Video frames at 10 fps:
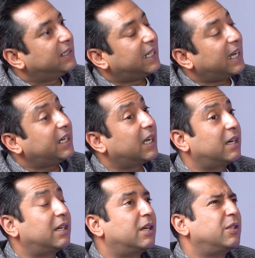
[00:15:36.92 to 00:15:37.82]
That,
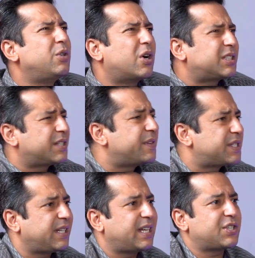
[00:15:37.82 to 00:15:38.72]
not
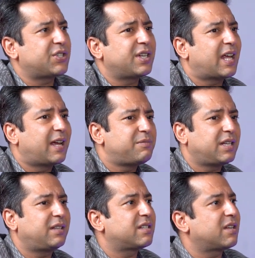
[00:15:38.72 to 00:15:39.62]
sophistication, I'm
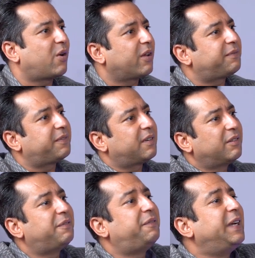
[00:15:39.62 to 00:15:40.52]
saying there's a lot of
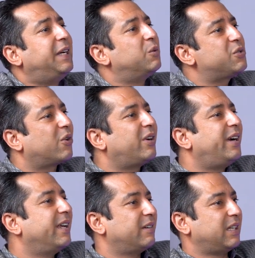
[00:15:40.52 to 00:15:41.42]
free tools
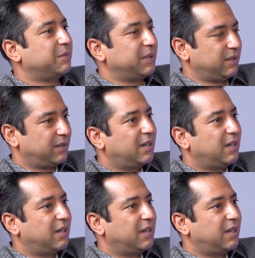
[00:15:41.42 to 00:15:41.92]
already available.